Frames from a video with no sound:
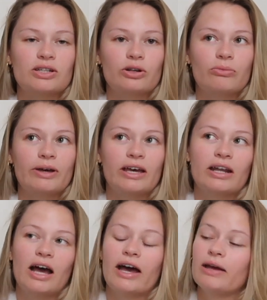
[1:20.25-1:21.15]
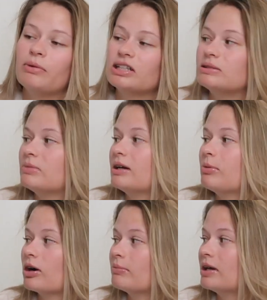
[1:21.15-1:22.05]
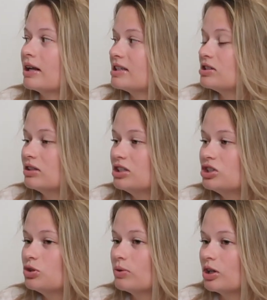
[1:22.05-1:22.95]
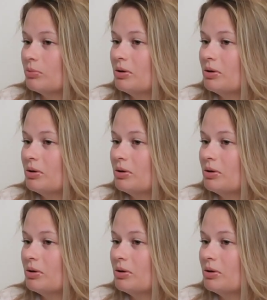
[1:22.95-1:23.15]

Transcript: in a little bit. I picked up my apartment. I still need to do a little